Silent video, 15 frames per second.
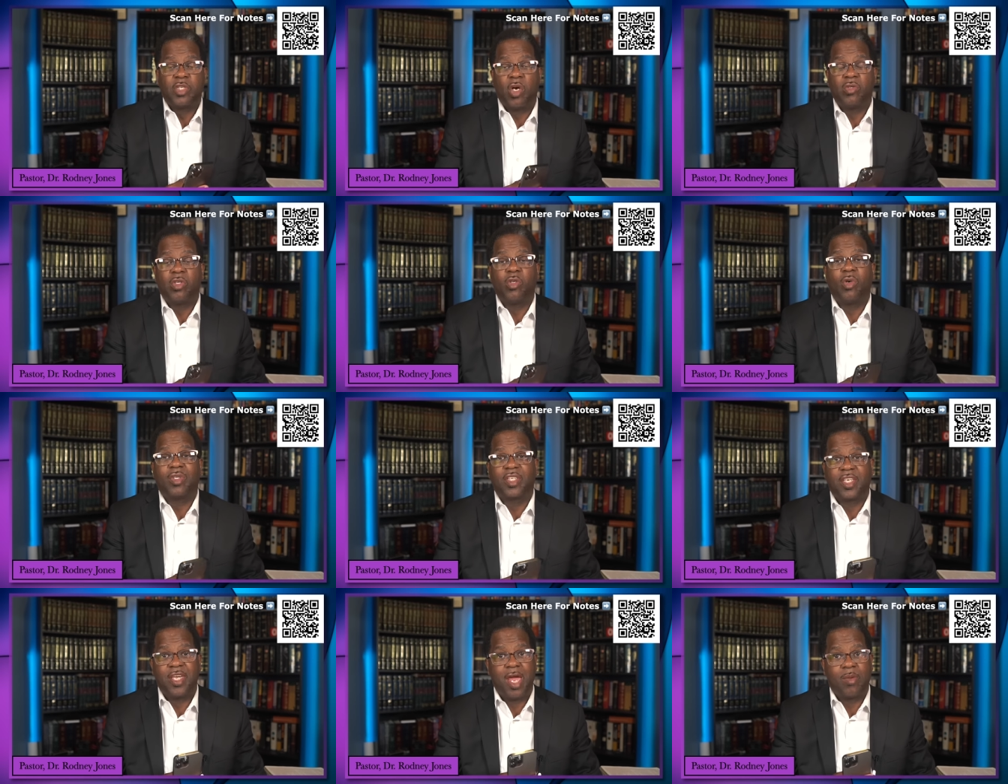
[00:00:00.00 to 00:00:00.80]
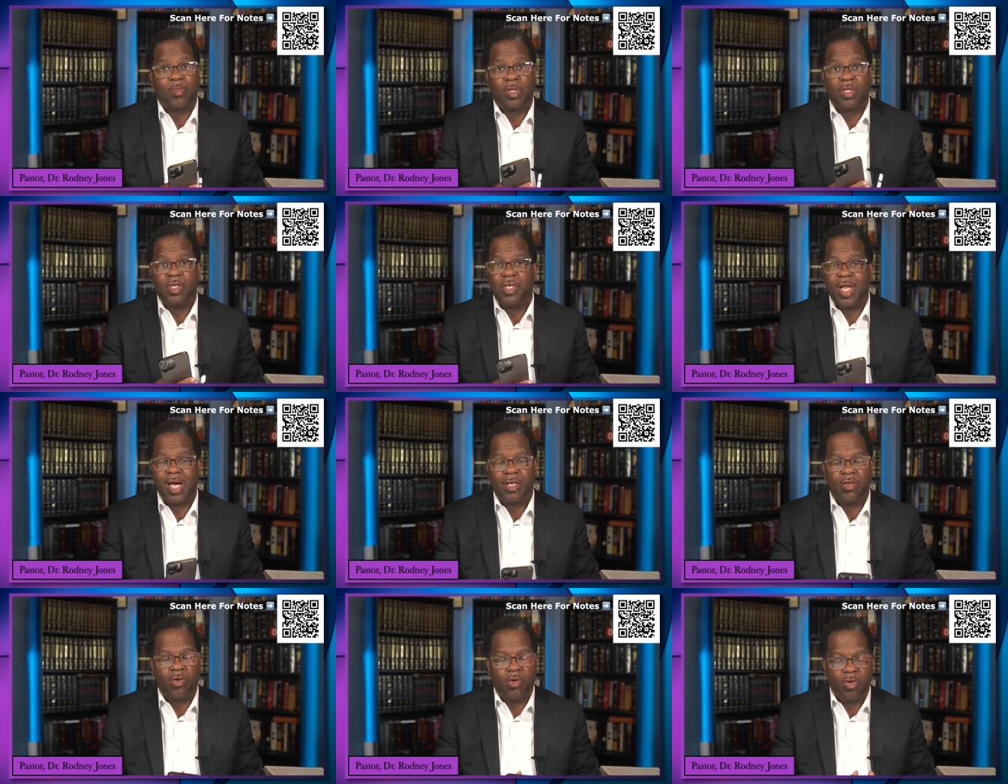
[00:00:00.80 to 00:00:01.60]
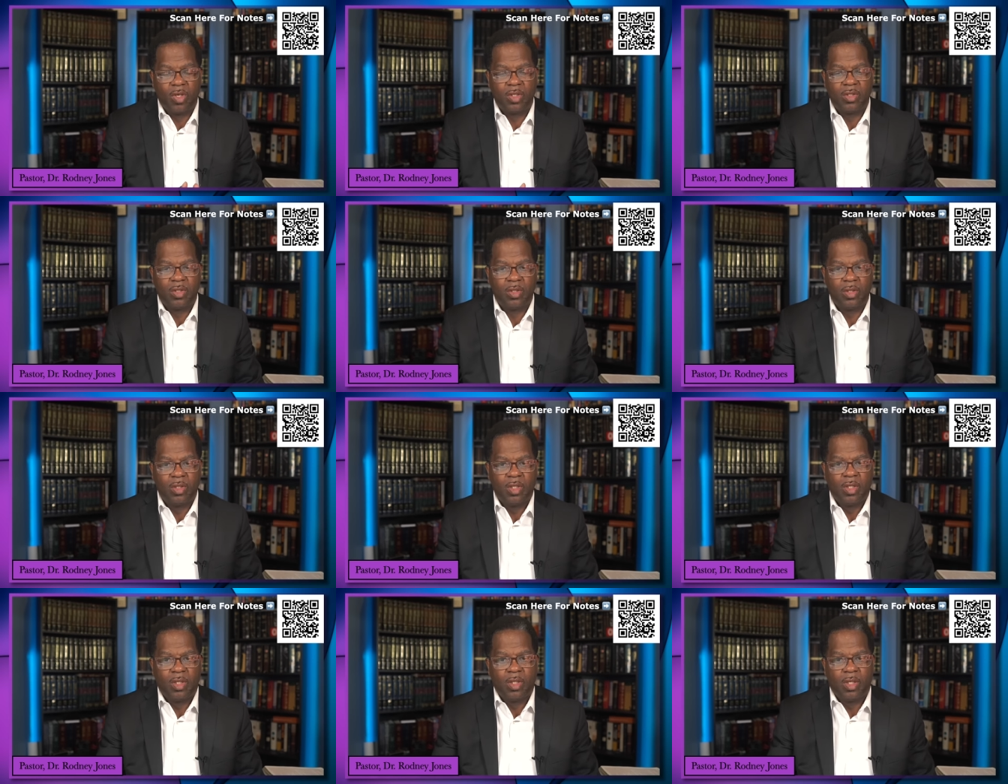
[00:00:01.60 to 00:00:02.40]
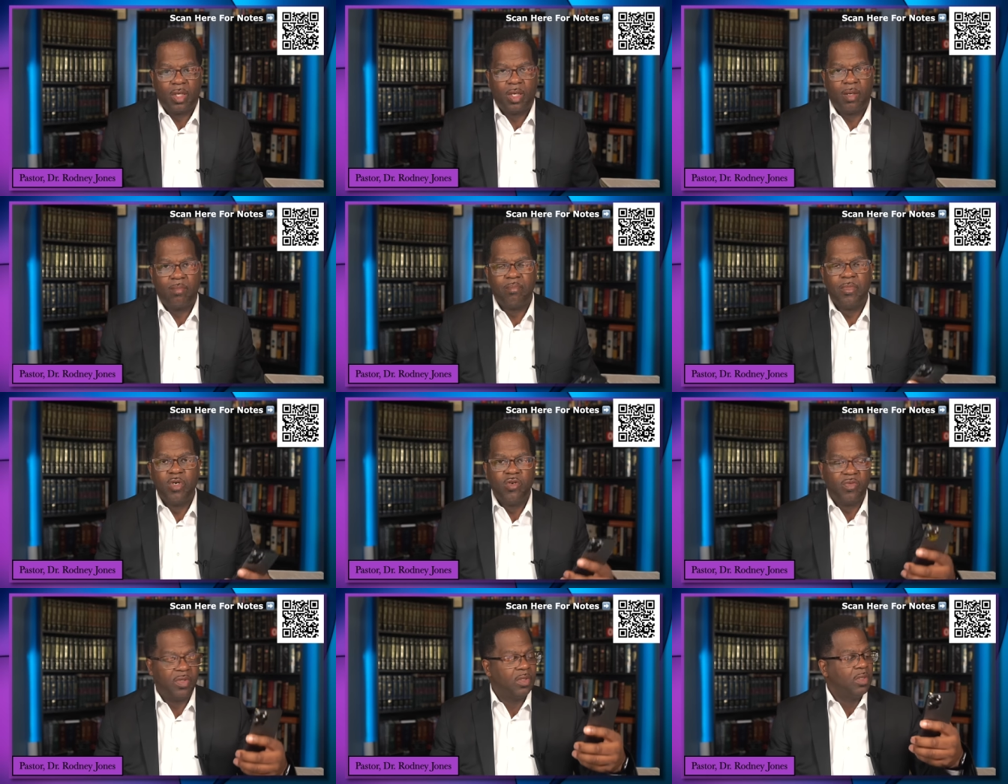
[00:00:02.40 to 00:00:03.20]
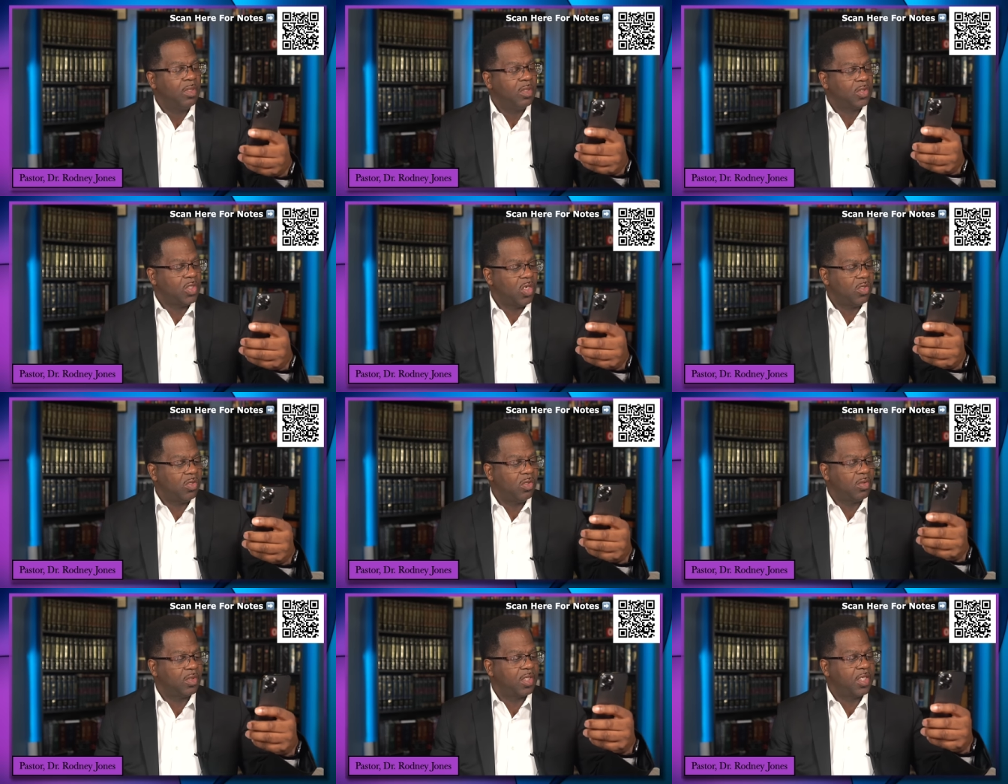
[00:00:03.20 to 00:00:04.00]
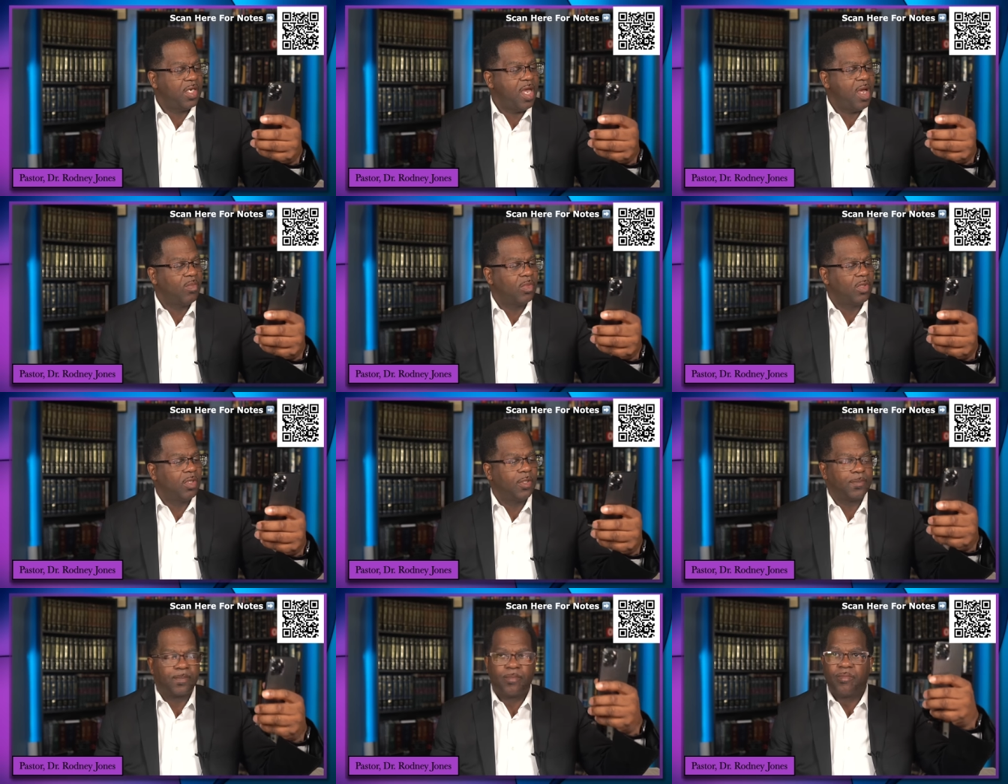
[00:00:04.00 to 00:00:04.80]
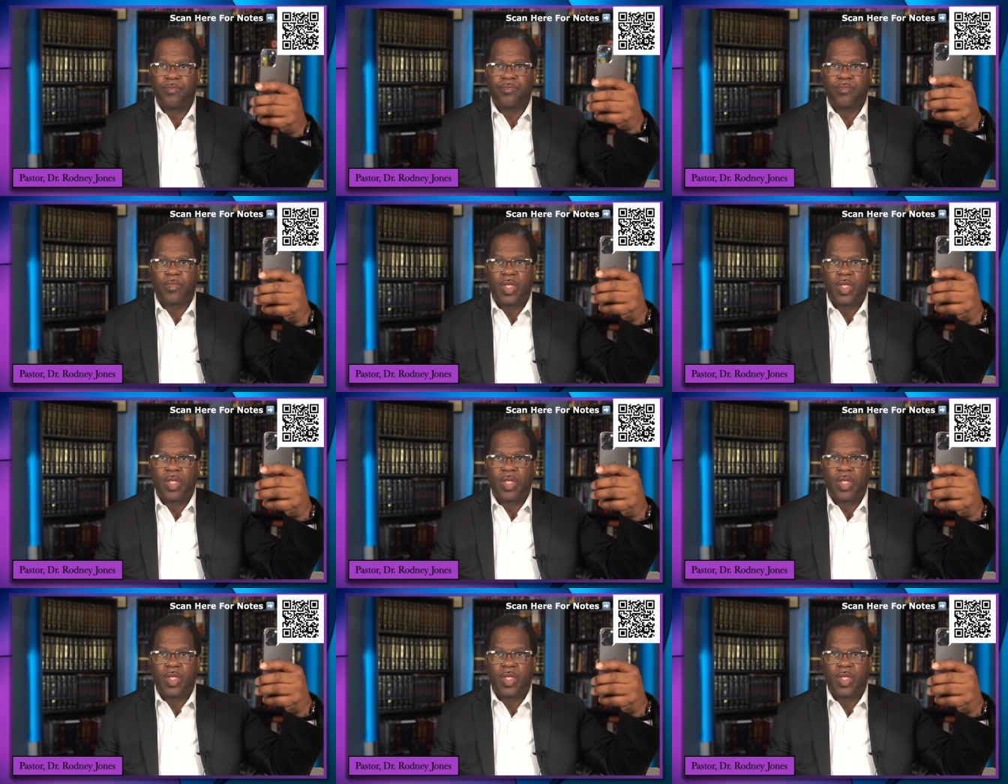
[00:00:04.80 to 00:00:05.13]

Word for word: turn it on camera, not on a movie, turn it on camera,